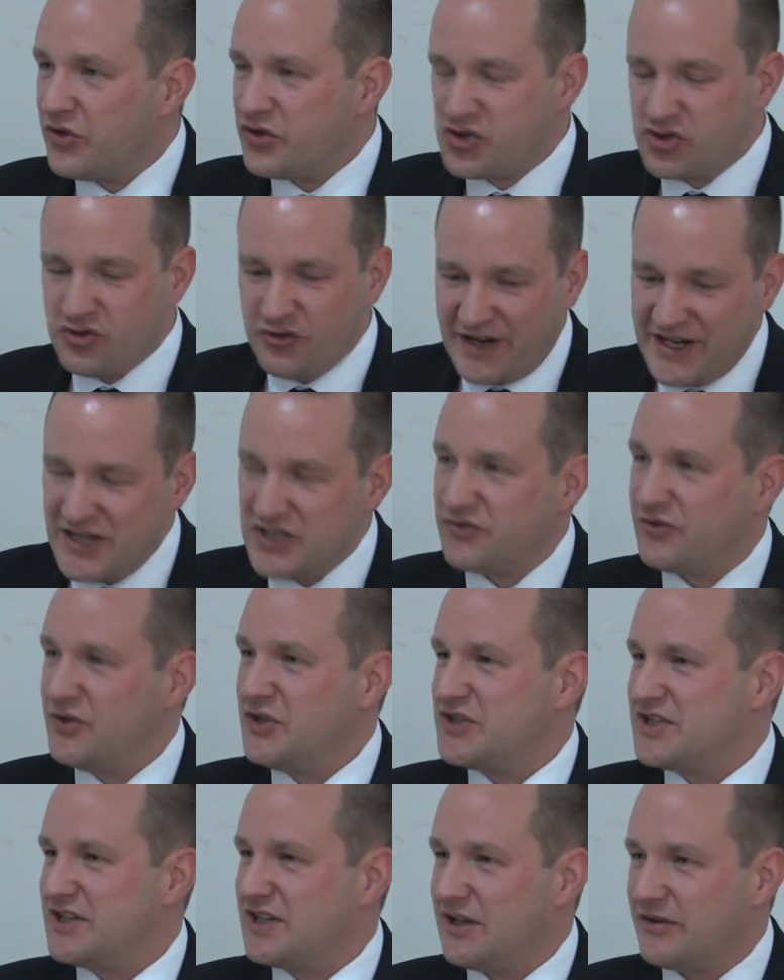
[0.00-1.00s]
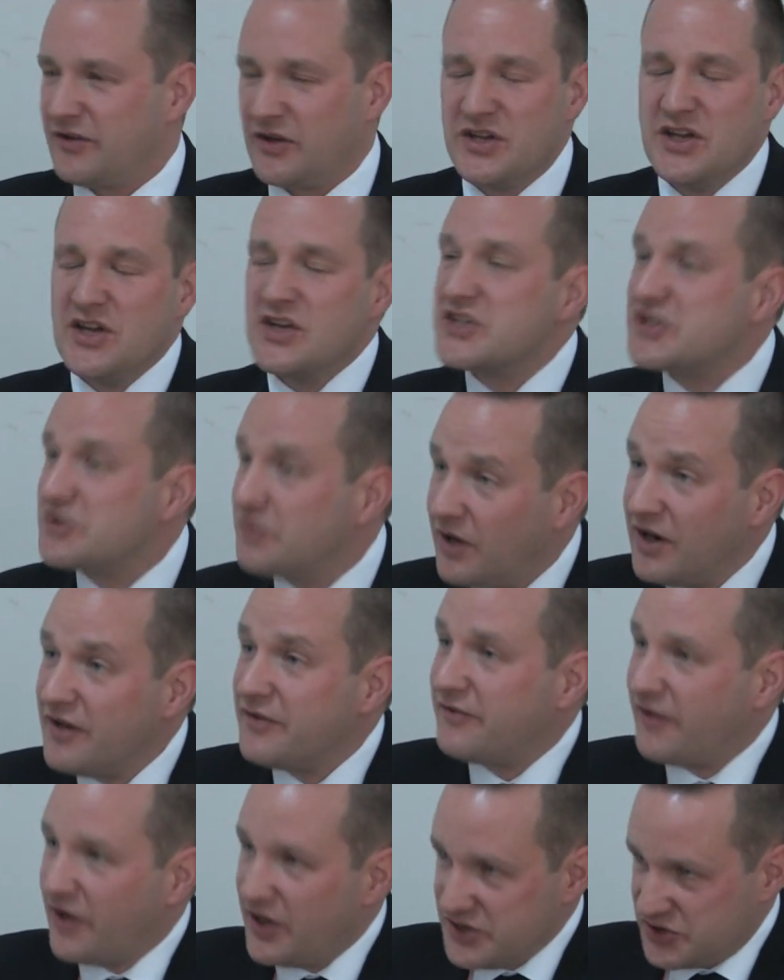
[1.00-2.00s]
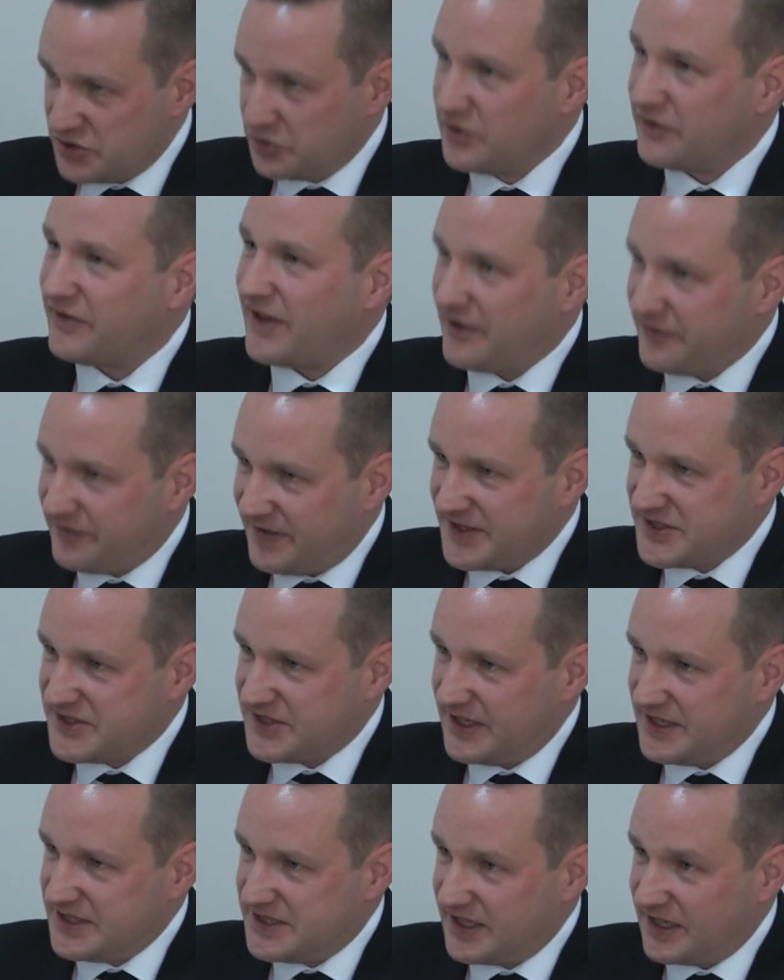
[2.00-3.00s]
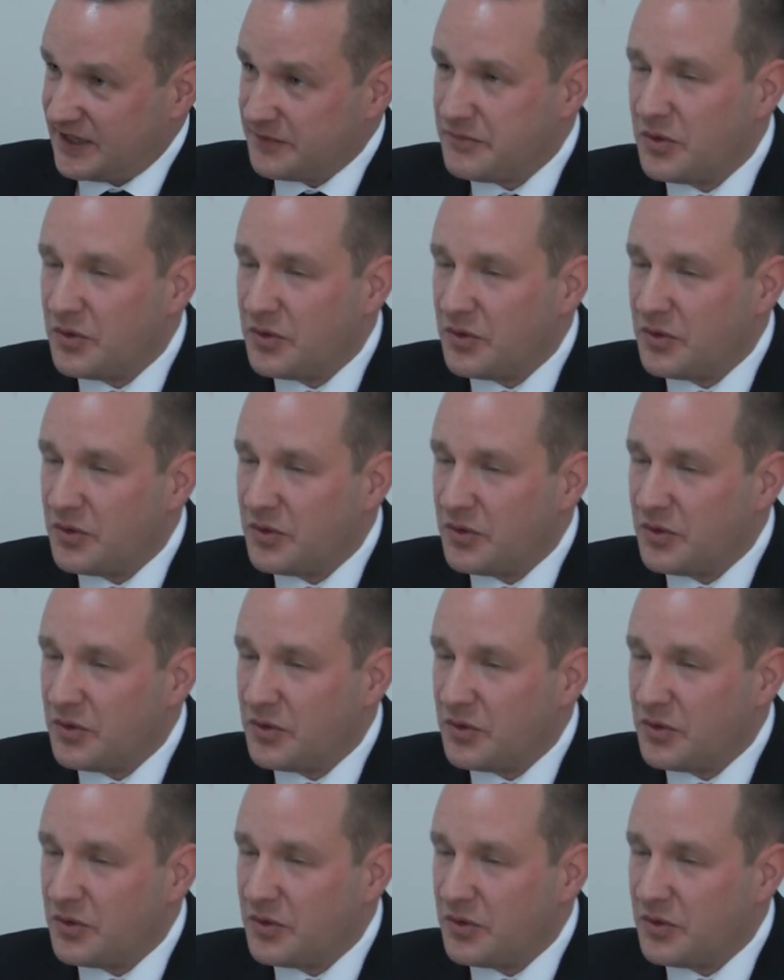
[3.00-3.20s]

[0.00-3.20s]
Trade routes are coming through. So I find all of that fascinating.